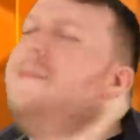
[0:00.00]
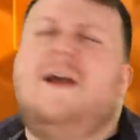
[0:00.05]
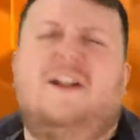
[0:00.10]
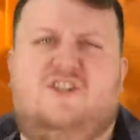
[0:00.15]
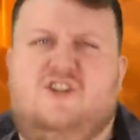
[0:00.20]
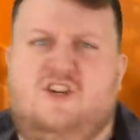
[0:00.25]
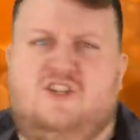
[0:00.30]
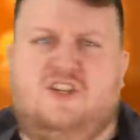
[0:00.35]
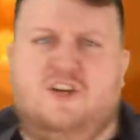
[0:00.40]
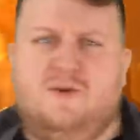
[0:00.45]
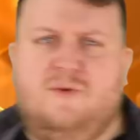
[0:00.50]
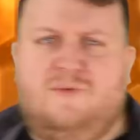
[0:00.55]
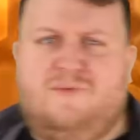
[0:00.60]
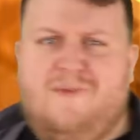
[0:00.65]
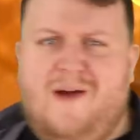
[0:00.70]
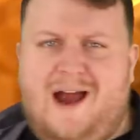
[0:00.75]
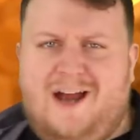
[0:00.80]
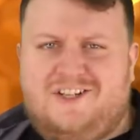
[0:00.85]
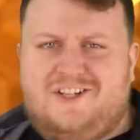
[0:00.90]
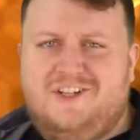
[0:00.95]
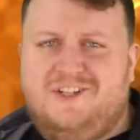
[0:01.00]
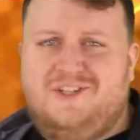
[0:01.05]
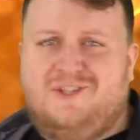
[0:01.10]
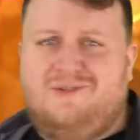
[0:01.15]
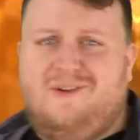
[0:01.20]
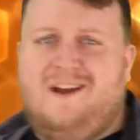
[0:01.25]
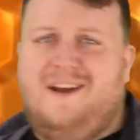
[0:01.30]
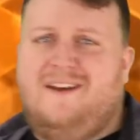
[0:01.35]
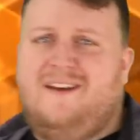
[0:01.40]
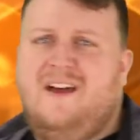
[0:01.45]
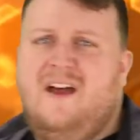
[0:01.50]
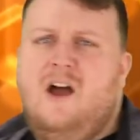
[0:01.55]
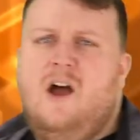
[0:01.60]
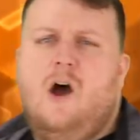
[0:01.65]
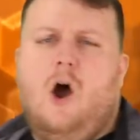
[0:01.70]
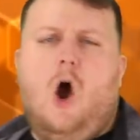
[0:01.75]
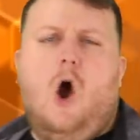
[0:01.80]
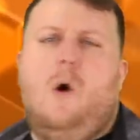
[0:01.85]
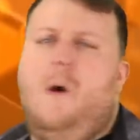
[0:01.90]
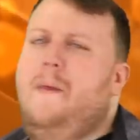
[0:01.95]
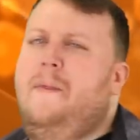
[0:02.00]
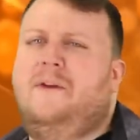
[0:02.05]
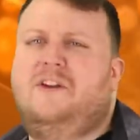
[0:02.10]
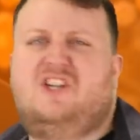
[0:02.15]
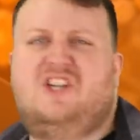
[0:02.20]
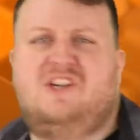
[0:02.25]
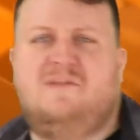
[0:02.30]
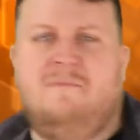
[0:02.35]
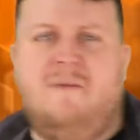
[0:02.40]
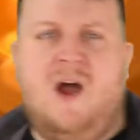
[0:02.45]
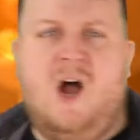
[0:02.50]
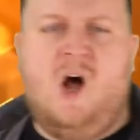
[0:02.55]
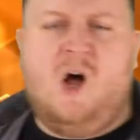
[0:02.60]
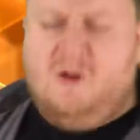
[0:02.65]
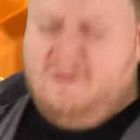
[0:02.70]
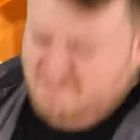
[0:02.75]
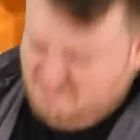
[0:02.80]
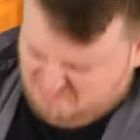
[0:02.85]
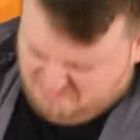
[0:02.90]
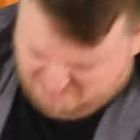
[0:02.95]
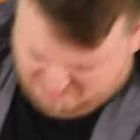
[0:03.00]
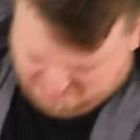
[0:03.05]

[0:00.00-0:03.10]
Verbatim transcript: That's just a new fashion trend. Oh, and the smell?